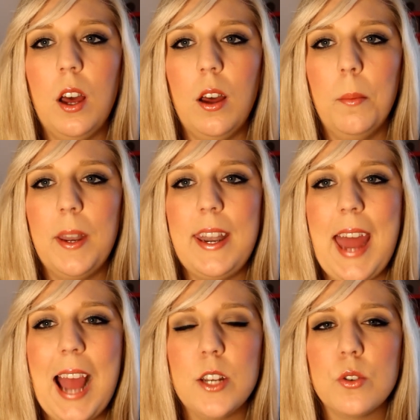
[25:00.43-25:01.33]

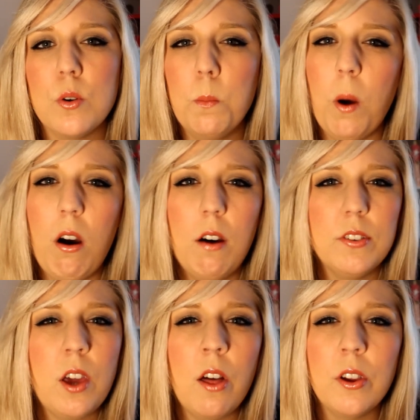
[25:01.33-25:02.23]
natural
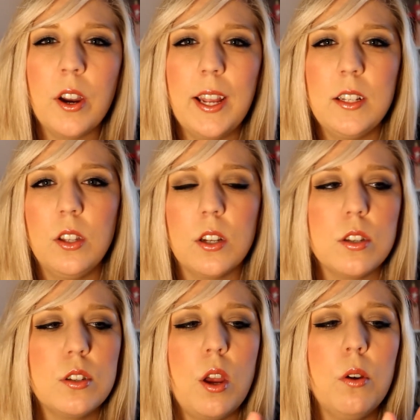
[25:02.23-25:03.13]
mauve color. It
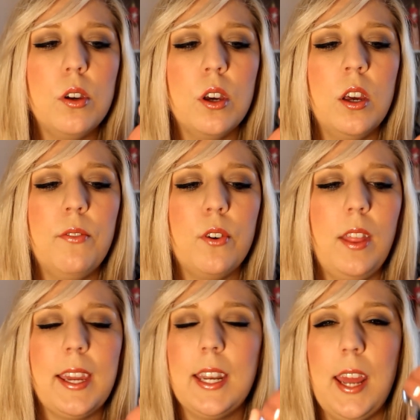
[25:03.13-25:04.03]
looks so good for
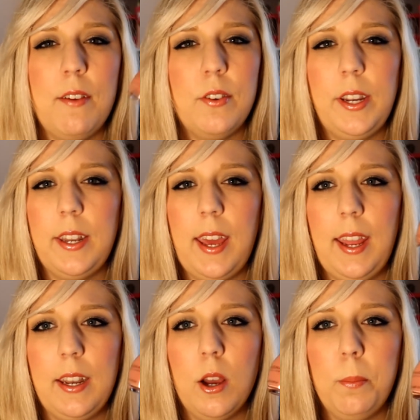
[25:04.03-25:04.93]
like an
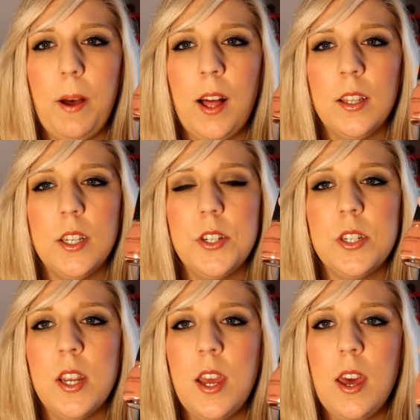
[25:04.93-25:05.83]
everyday nail
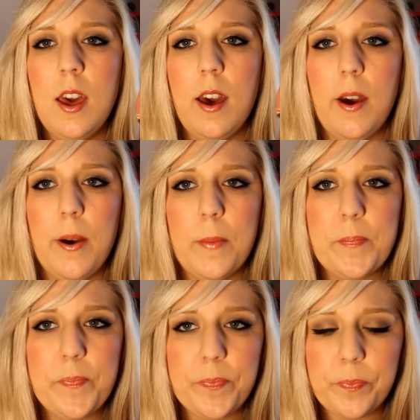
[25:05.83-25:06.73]
polish.
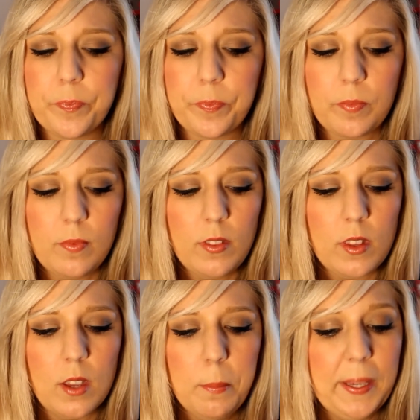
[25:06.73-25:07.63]
But
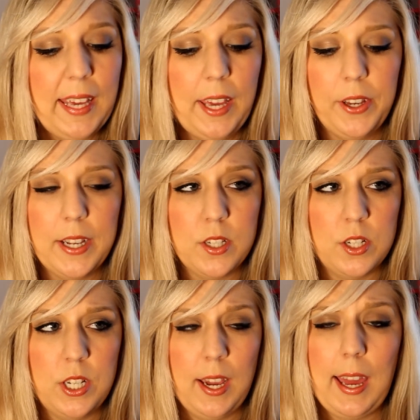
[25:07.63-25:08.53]
yeah, you guys
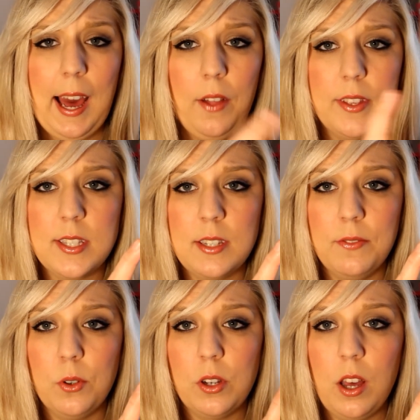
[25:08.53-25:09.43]
should check out the
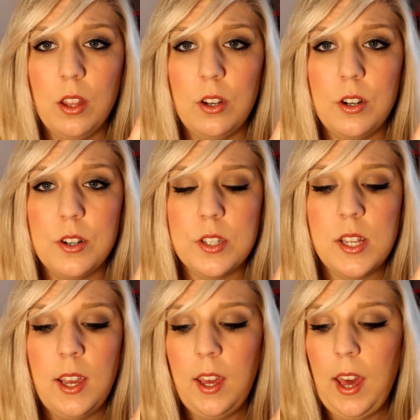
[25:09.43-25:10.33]
Simple Colors.
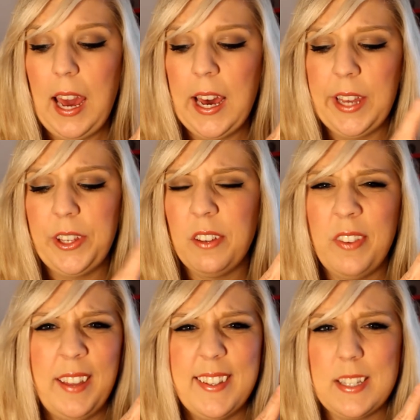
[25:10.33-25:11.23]
You can
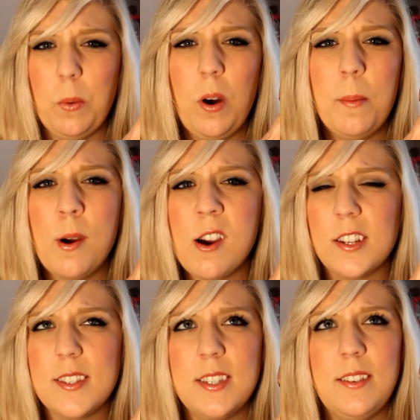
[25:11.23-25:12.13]
find these at
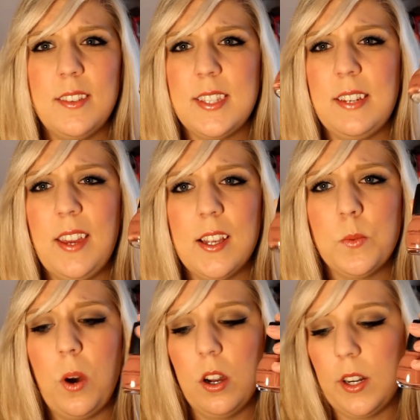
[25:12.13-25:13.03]
Walmart,
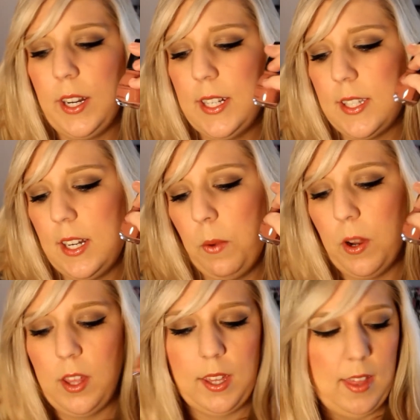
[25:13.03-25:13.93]
CVS, Walgreens,
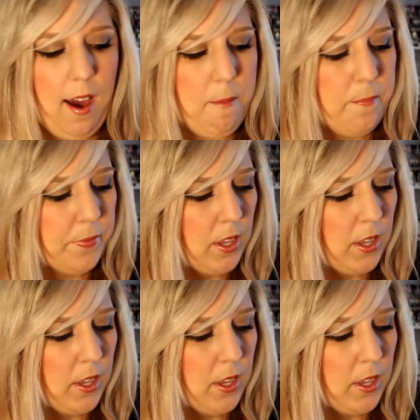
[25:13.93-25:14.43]
anywhere like that.